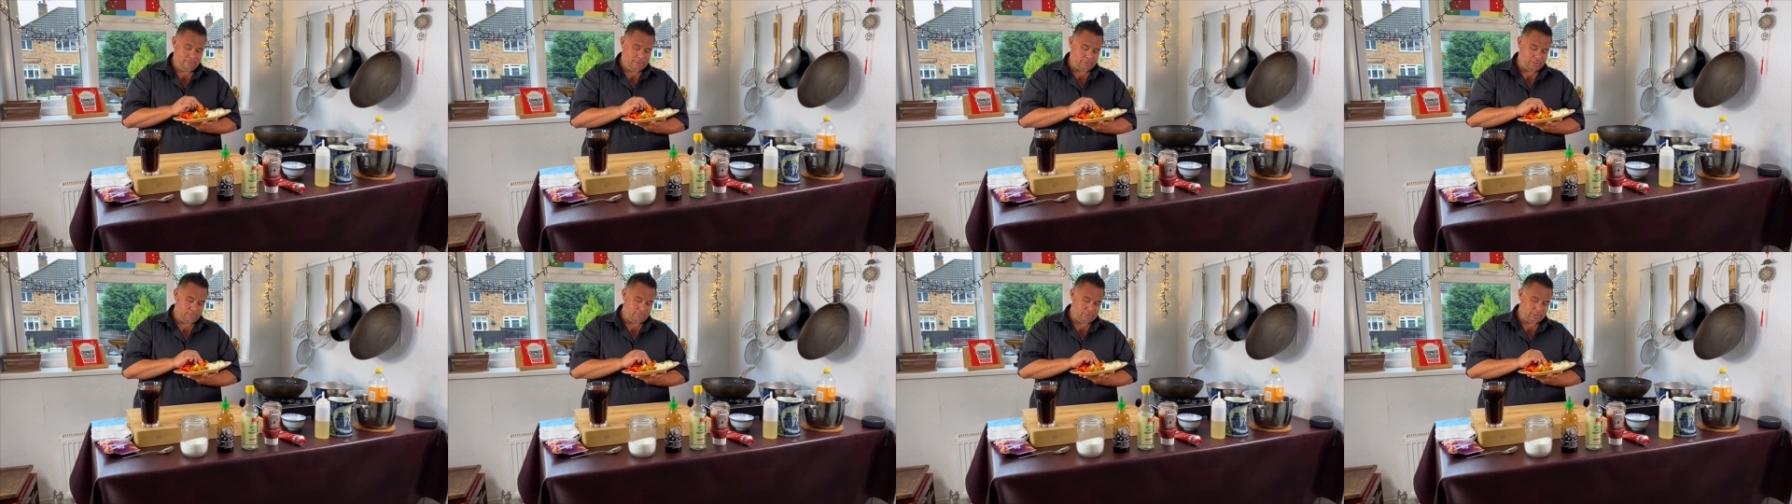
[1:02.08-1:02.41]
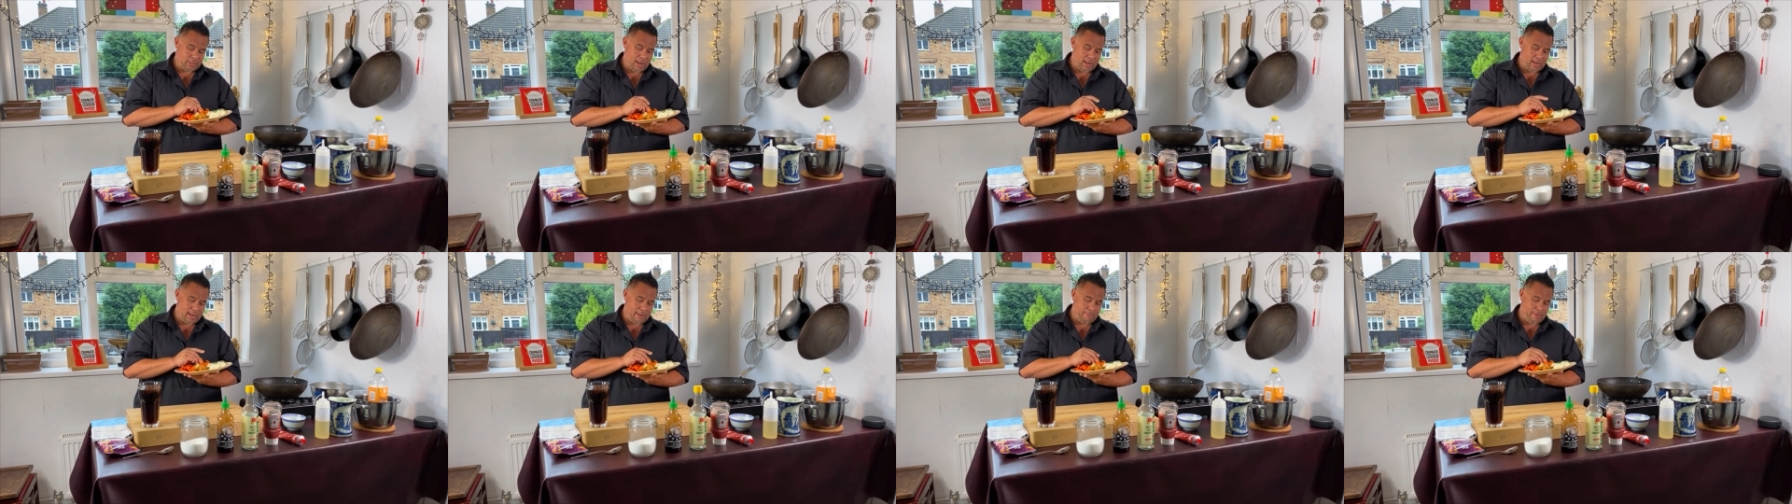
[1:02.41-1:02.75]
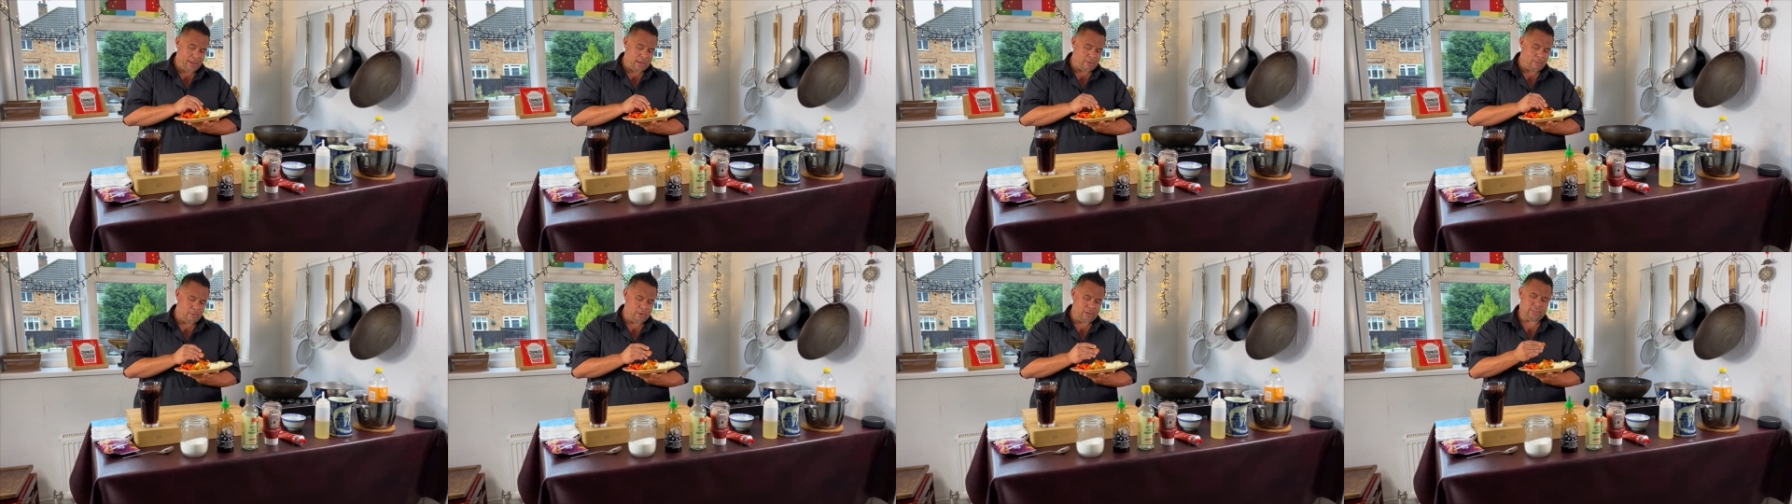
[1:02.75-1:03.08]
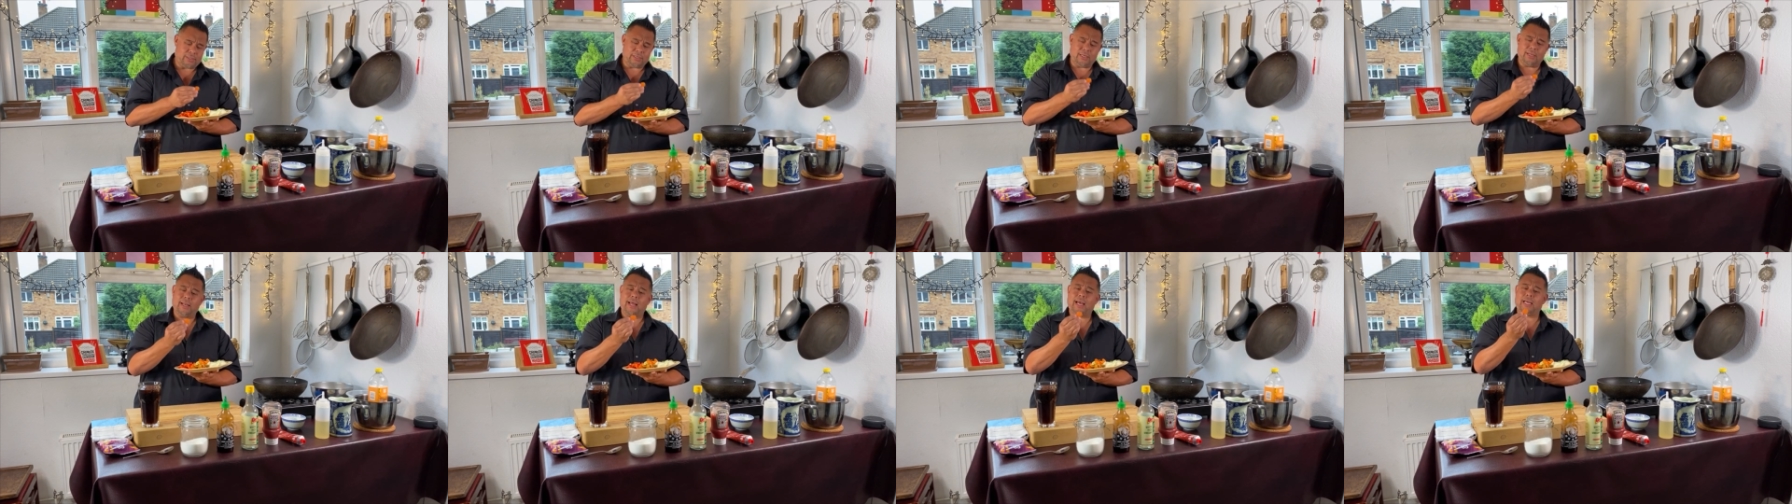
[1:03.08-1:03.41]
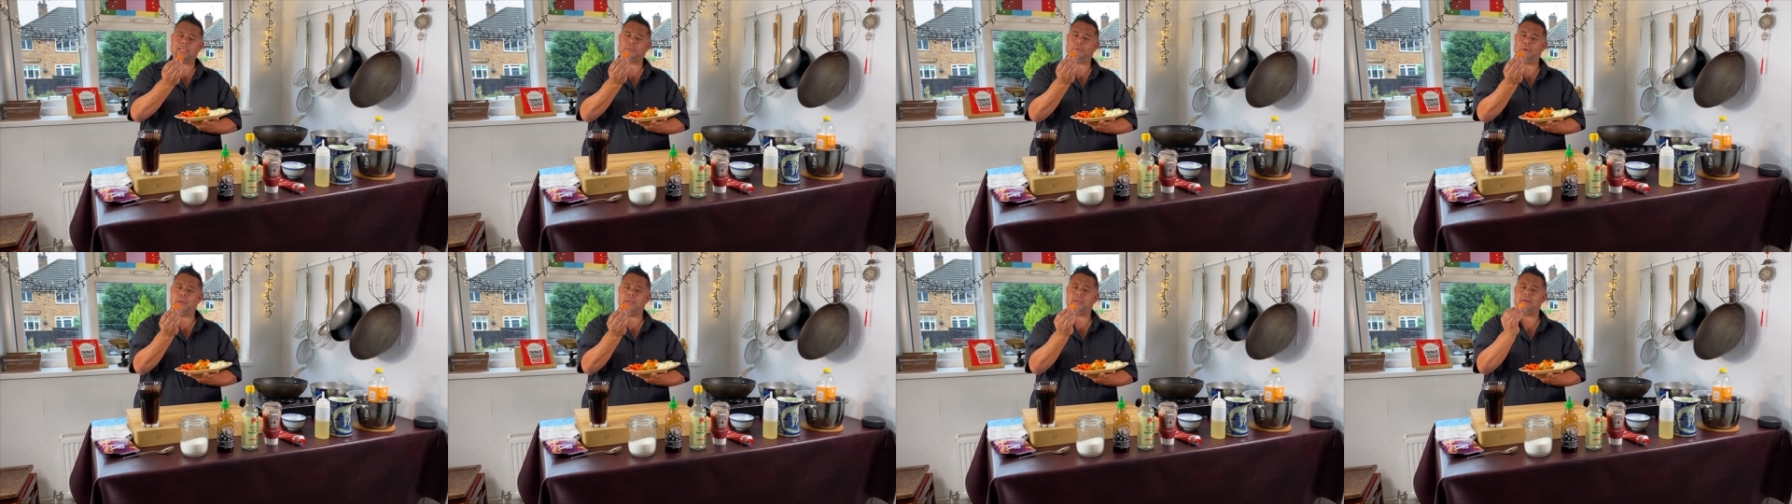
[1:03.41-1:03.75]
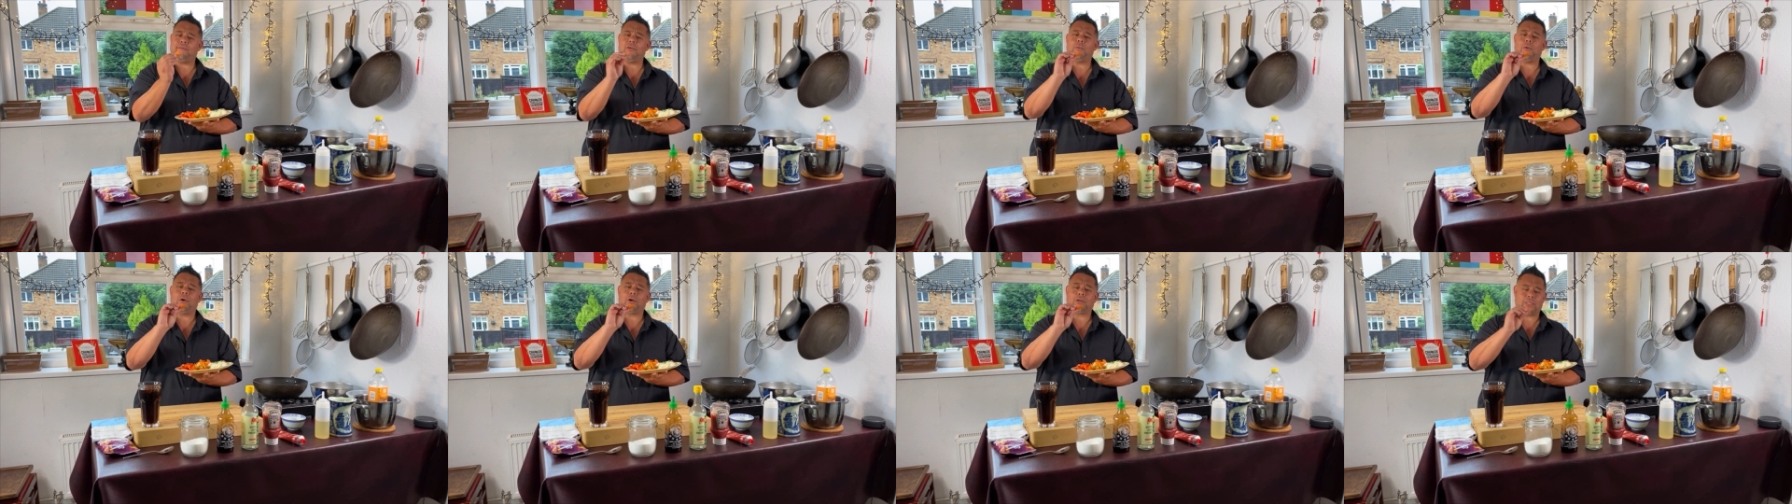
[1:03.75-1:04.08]
some slightly bigger ones than last week. If
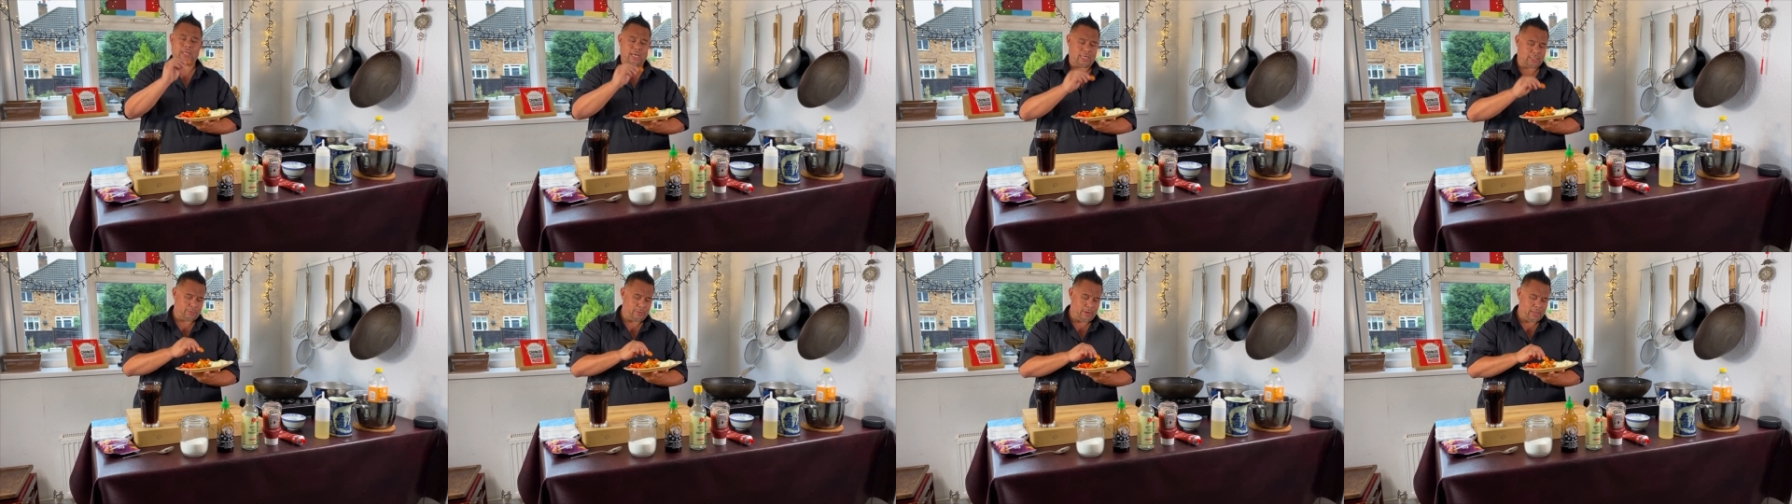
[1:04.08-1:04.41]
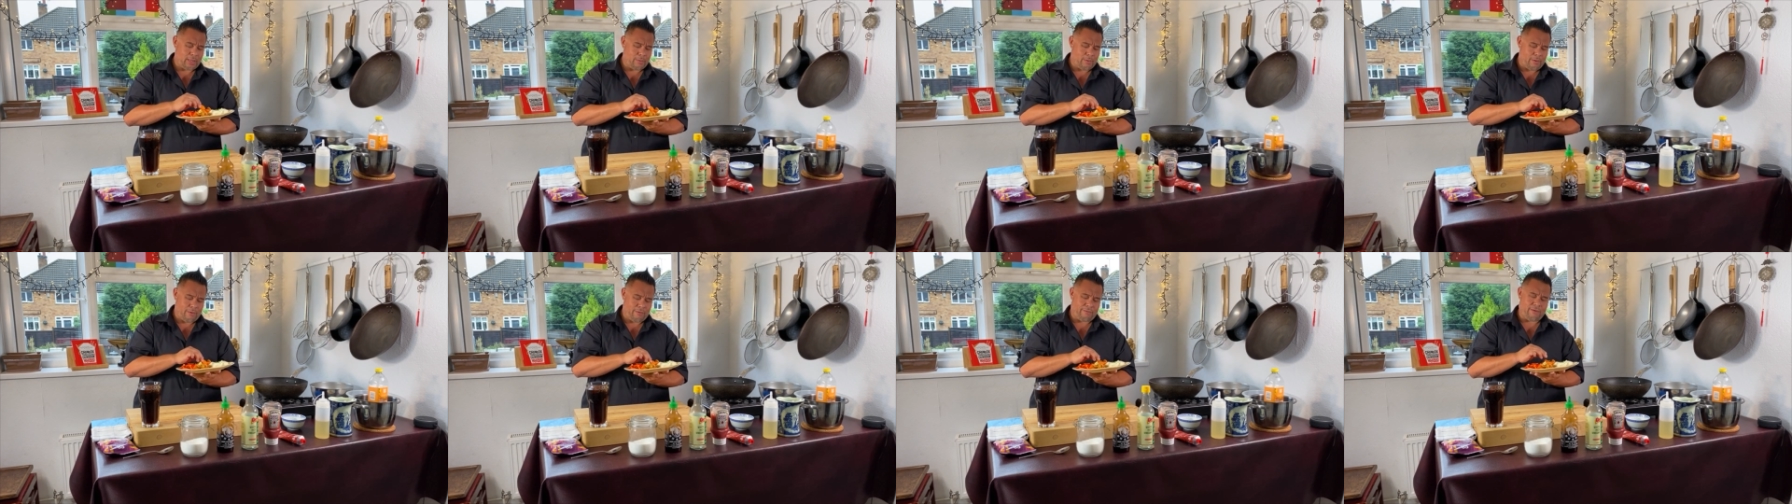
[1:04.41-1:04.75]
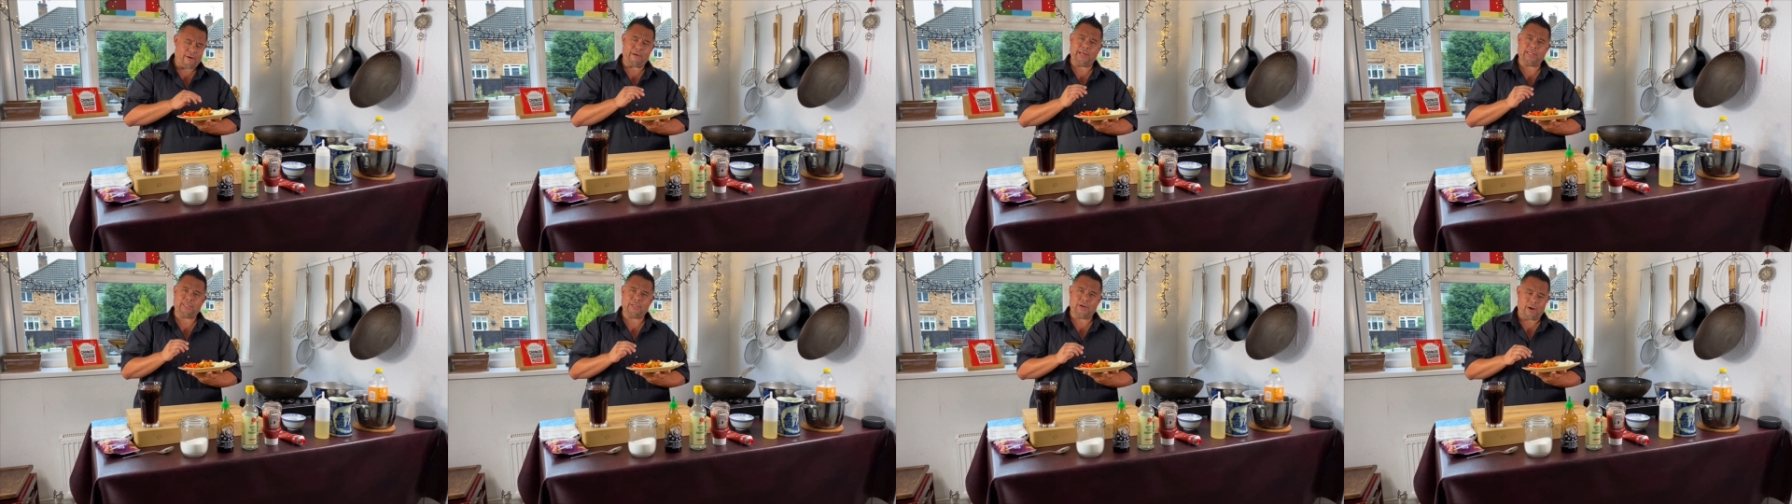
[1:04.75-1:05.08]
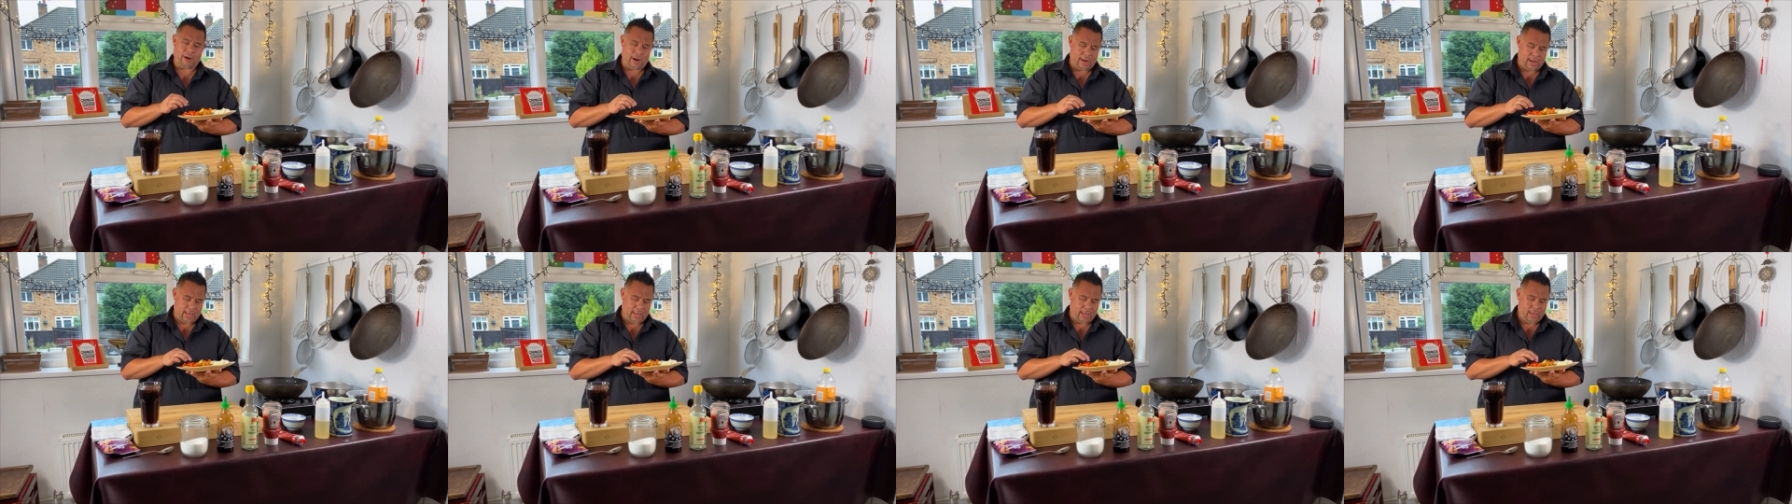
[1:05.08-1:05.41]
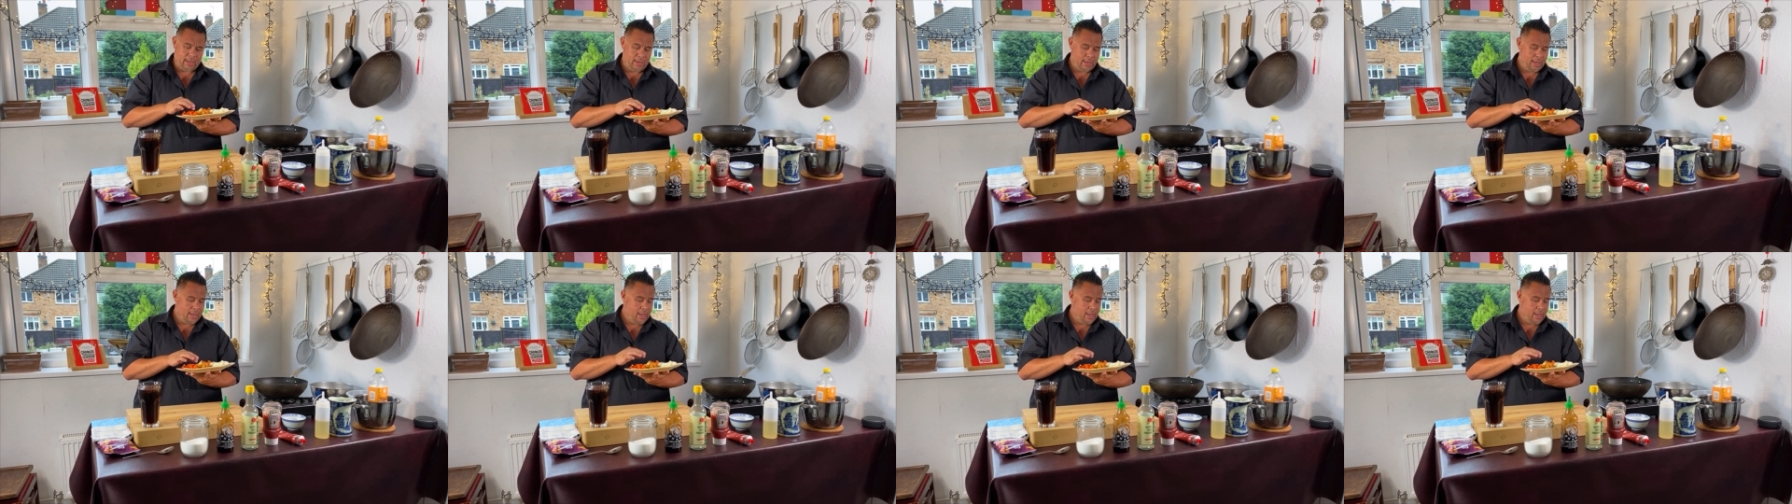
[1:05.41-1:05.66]
you watched last week, they were very tiny.